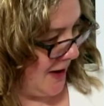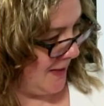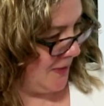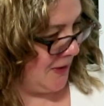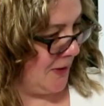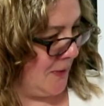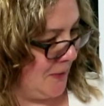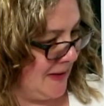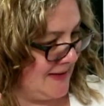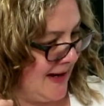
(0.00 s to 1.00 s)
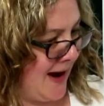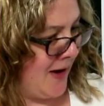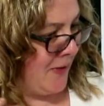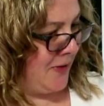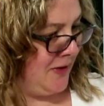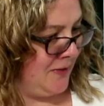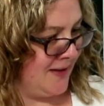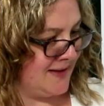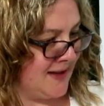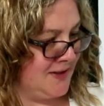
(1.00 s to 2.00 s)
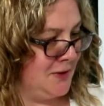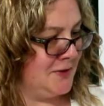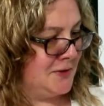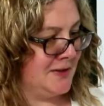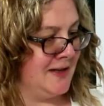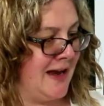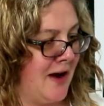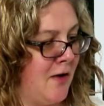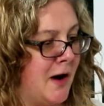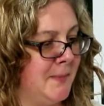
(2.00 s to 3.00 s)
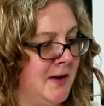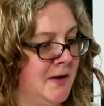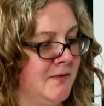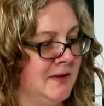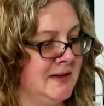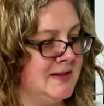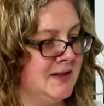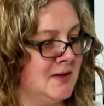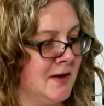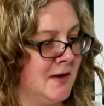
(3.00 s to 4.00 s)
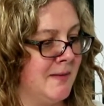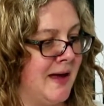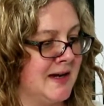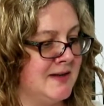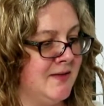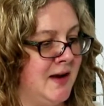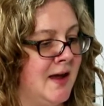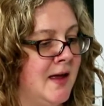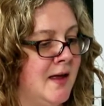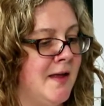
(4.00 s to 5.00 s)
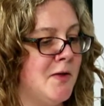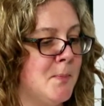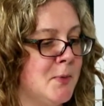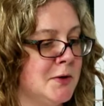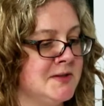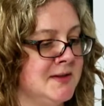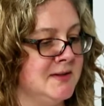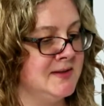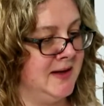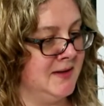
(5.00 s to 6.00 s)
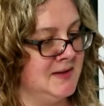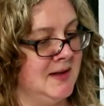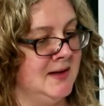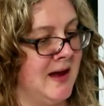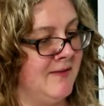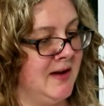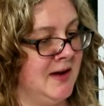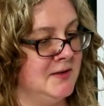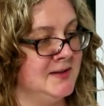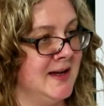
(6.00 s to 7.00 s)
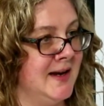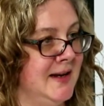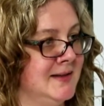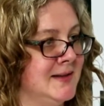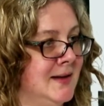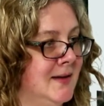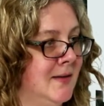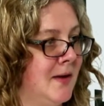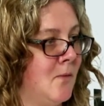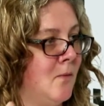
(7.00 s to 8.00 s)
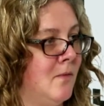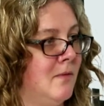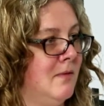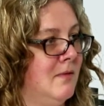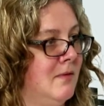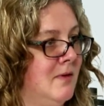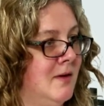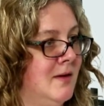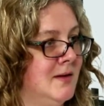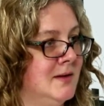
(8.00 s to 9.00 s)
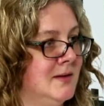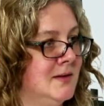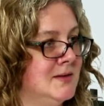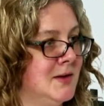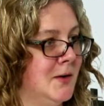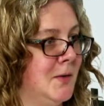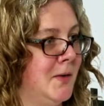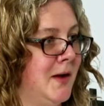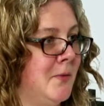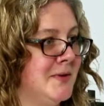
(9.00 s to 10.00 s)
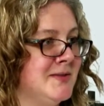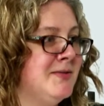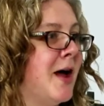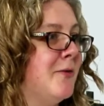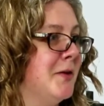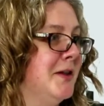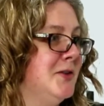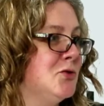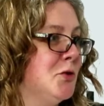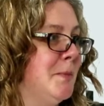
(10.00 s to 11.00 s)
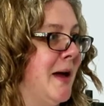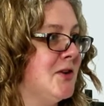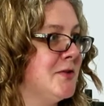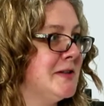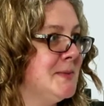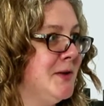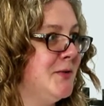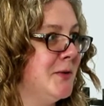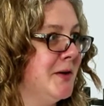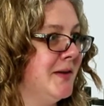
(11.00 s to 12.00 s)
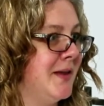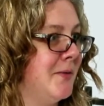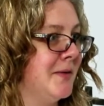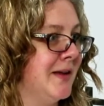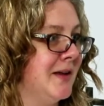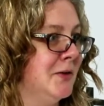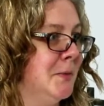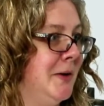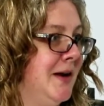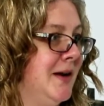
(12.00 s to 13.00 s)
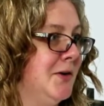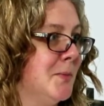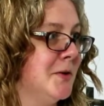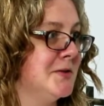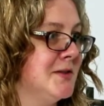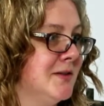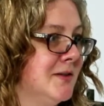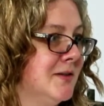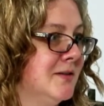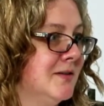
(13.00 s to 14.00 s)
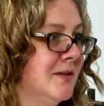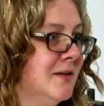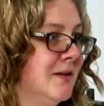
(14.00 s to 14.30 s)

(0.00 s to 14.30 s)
a long time ago was now it says users can now opt out of LinkedIn dot com activity in their personal Sales Navigator settings. Like, so it was not really true metrics before. They were like looping in your personal